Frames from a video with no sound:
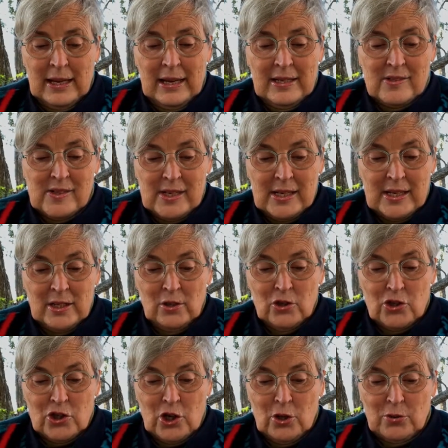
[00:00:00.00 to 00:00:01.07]
Ezekiel
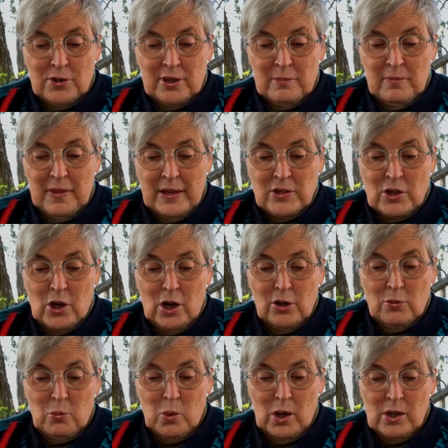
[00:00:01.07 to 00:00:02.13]
showed them that
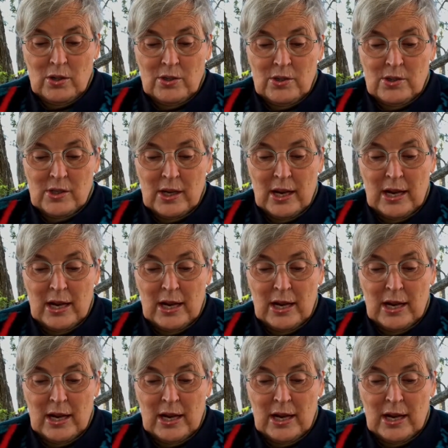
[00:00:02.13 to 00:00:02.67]
God was